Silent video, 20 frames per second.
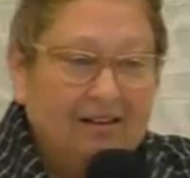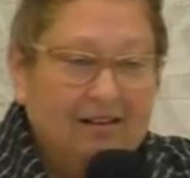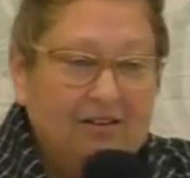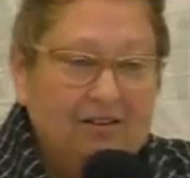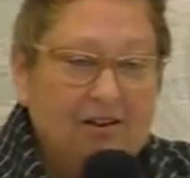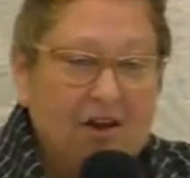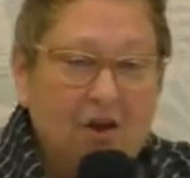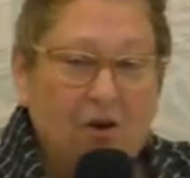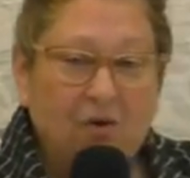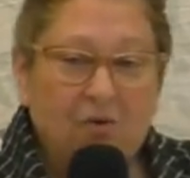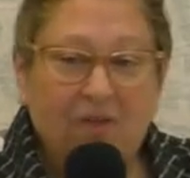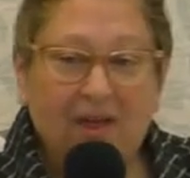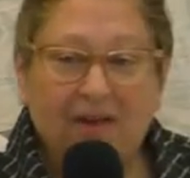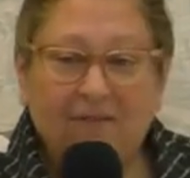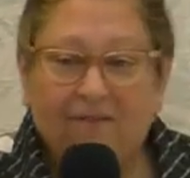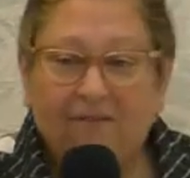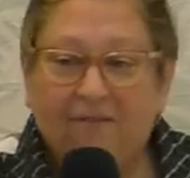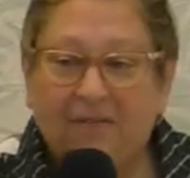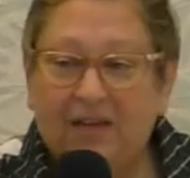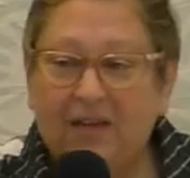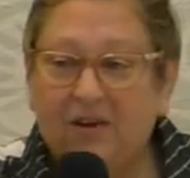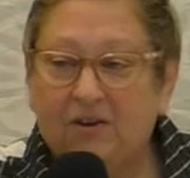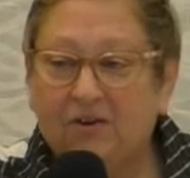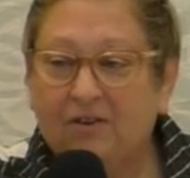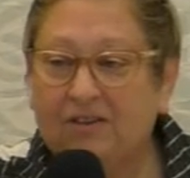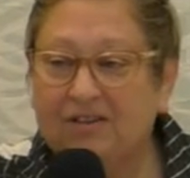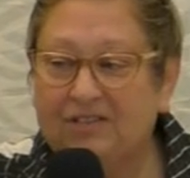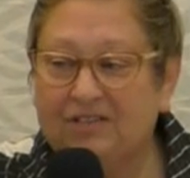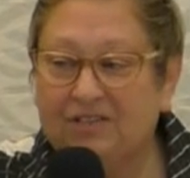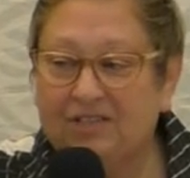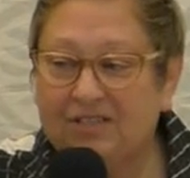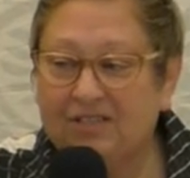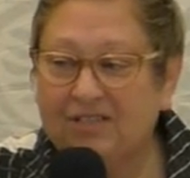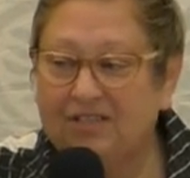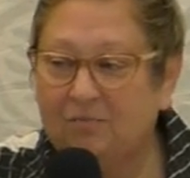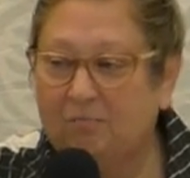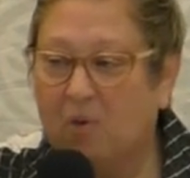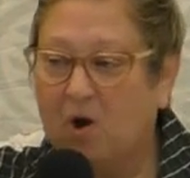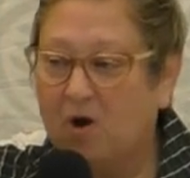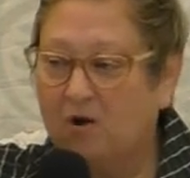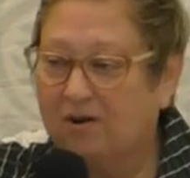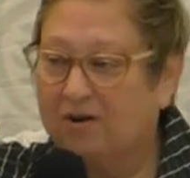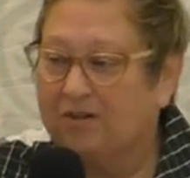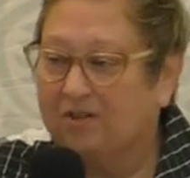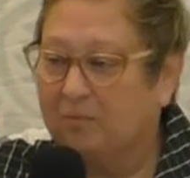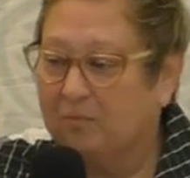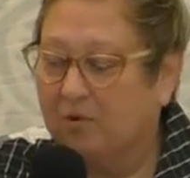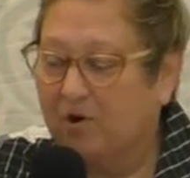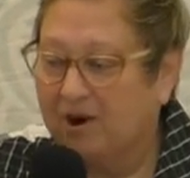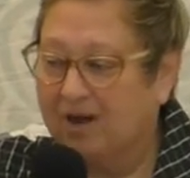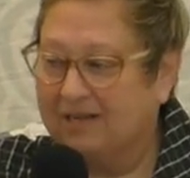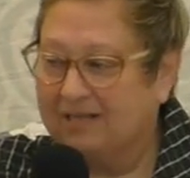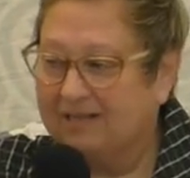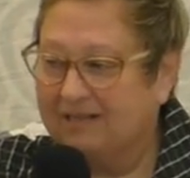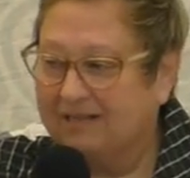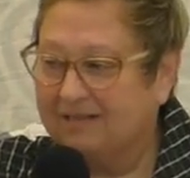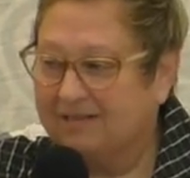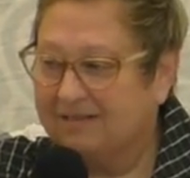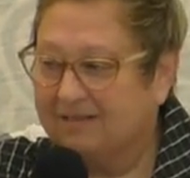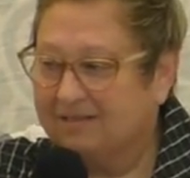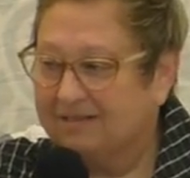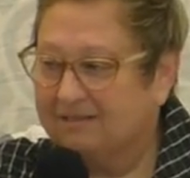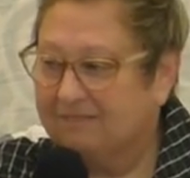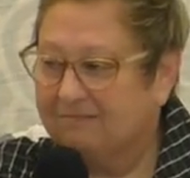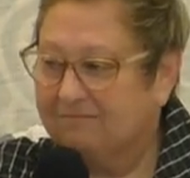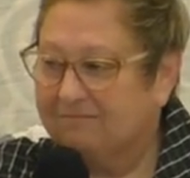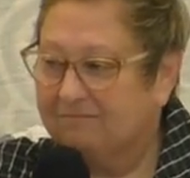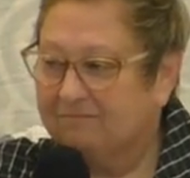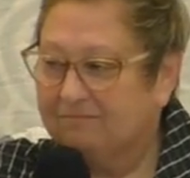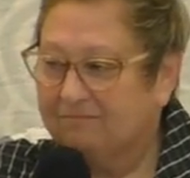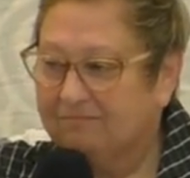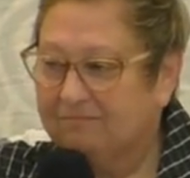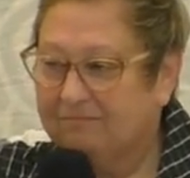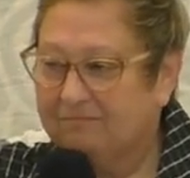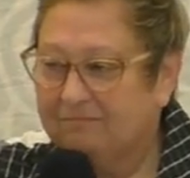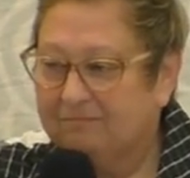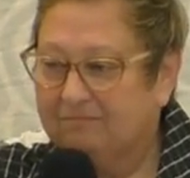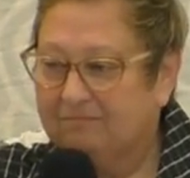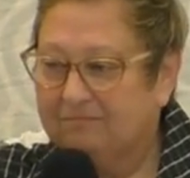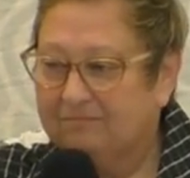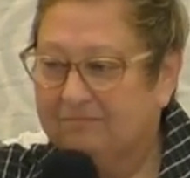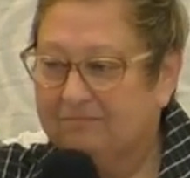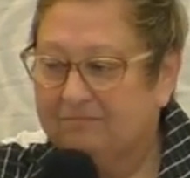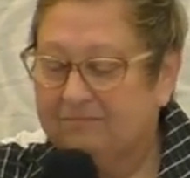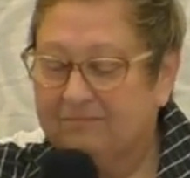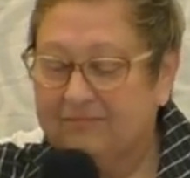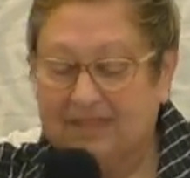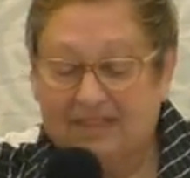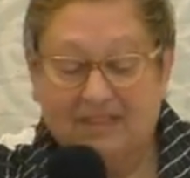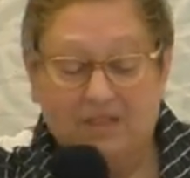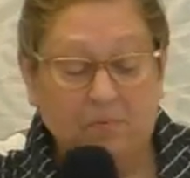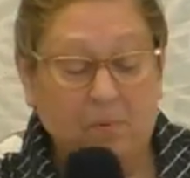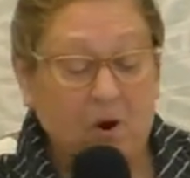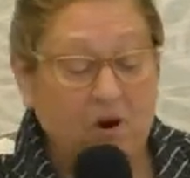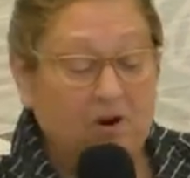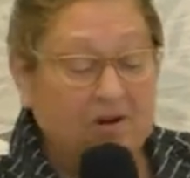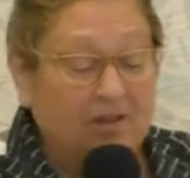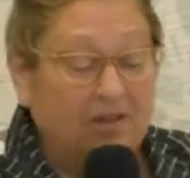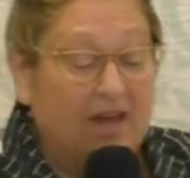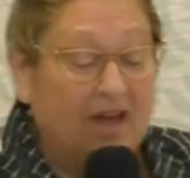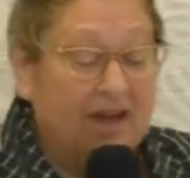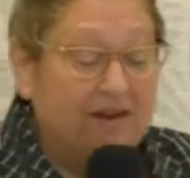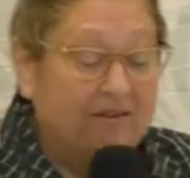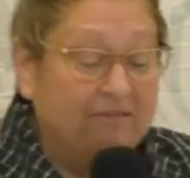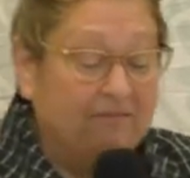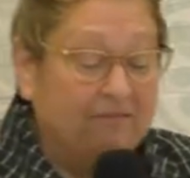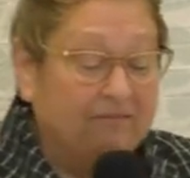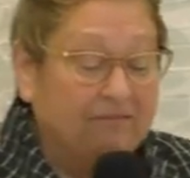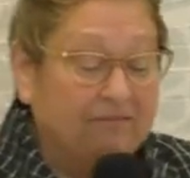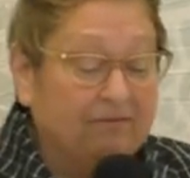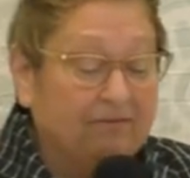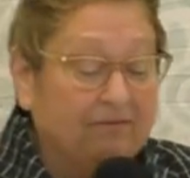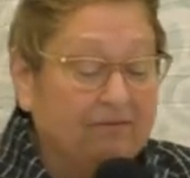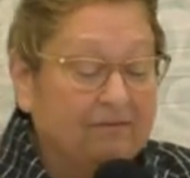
know that fear is just a part of the process. It's a part of life.